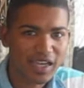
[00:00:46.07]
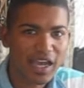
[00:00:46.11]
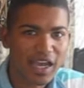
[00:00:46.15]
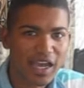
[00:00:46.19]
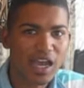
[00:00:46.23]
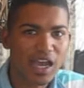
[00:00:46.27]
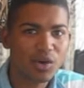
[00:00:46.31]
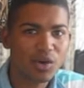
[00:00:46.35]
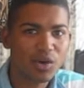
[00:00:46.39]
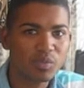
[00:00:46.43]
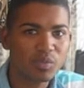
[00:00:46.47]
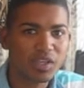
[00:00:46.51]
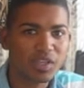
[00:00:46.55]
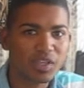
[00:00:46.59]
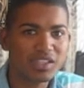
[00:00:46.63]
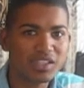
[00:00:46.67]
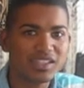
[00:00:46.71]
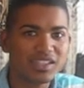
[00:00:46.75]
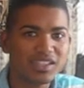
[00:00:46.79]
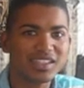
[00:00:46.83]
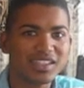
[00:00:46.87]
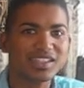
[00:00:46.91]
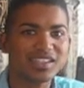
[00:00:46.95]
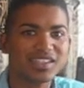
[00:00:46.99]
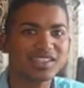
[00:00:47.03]
Our
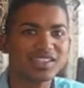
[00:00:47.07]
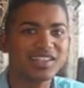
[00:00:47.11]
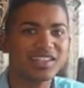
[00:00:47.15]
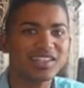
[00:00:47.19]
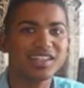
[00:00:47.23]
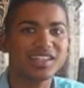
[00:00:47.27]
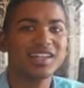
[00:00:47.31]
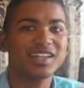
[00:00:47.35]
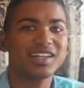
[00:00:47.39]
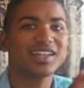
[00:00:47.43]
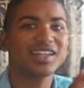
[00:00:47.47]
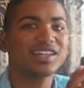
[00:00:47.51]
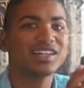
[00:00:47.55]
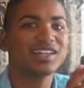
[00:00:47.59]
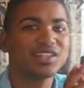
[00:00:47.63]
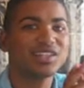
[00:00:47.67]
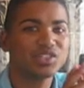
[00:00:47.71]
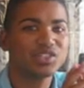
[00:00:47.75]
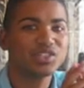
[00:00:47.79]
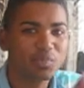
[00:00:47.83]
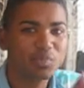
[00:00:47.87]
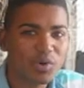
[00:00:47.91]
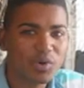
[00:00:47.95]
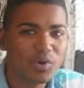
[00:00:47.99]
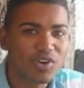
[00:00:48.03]
brain is a
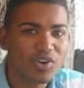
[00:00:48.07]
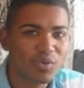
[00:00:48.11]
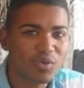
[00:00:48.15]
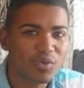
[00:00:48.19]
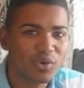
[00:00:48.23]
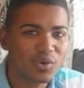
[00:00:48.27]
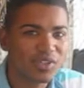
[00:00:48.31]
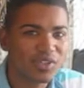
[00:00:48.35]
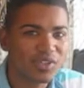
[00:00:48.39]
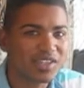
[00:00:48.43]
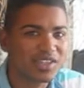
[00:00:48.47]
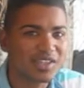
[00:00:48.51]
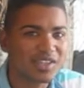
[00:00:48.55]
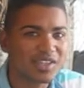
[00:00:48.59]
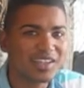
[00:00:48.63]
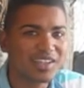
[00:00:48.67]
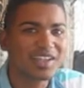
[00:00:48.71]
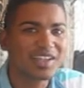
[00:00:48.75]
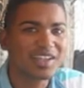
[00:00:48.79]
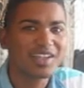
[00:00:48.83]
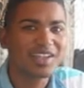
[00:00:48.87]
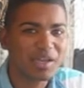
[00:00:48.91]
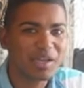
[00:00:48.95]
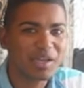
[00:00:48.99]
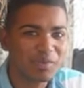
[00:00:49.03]
supercomputer
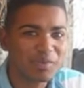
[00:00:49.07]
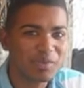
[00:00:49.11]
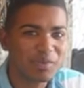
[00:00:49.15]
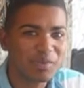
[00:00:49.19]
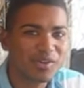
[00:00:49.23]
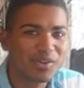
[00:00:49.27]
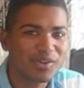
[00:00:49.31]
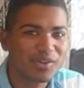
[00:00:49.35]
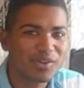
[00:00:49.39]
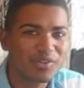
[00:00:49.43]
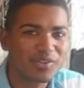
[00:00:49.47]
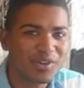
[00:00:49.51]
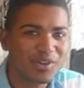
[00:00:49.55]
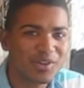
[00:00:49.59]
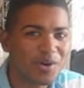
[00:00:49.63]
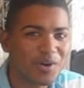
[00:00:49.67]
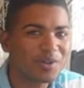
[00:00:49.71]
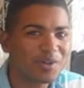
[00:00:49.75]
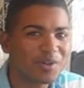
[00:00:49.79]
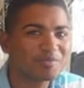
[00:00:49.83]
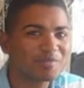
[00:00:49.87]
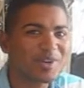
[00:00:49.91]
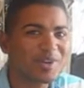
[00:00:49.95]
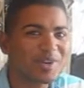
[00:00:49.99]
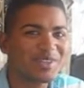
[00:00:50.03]
capable of
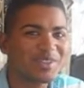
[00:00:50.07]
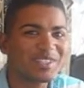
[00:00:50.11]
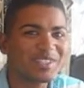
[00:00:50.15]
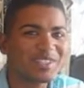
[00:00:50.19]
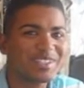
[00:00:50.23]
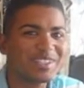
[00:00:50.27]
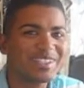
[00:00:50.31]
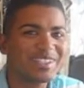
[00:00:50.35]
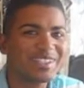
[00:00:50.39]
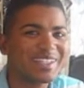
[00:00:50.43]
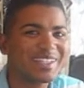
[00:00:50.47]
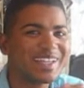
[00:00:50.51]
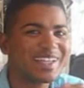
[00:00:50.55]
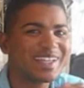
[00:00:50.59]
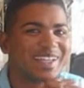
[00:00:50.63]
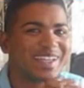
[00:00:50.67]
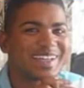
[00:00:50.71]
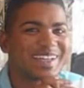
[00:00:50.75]
processing